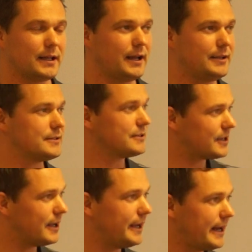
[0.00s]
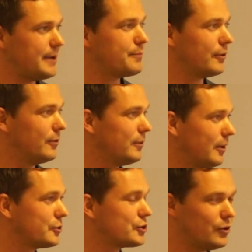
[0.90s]
And certainly in April,
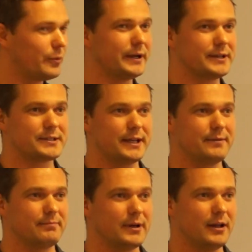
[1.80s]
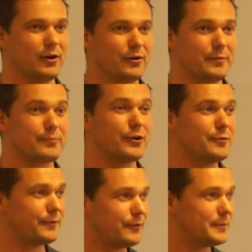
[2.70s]
I'm sure we're going to see a lot of
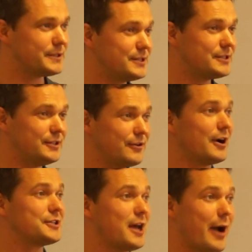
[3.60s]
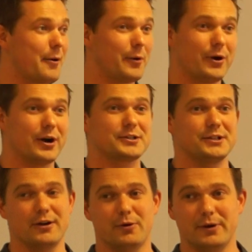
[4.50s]
improved performances. You guys know how it works and
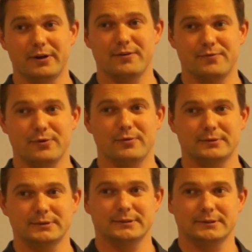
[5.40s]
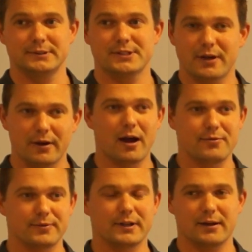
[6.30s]
you know what we're looking for. So
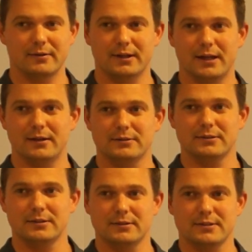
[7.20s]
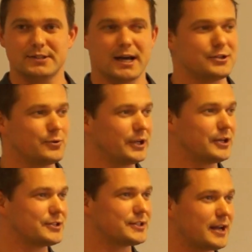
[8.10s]
hopefully that will stand you in
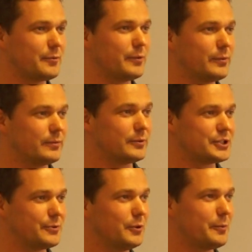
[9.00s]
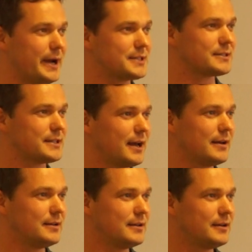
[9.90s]
good stead. We wish you all the best
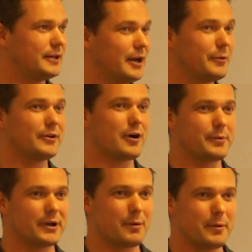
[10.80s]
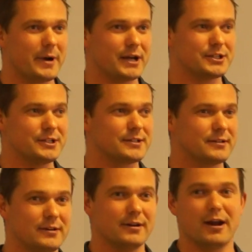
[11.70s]
you know, with the up and coming matches.
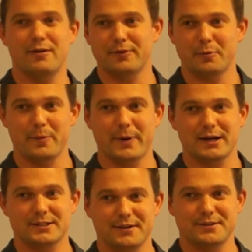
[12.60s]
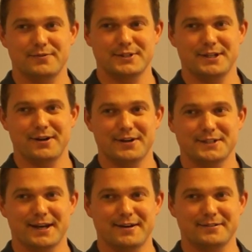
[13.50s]
And hopefully I'll be back soon to visit you guys
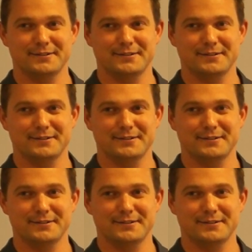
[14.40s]
again.